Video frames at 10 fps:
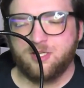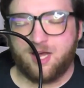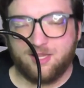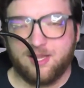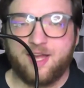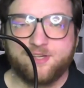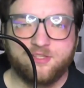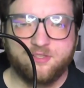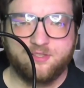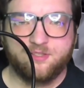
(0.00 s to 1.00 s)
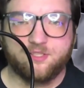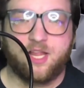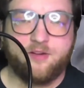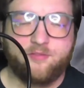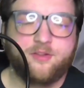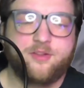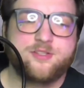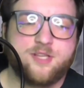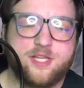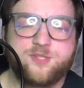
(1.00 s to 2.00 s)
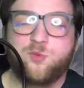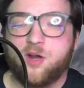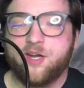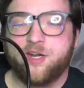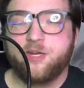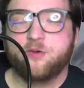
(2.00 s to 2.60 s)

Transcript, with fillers: a lot there's a lot of villains. It's quantity over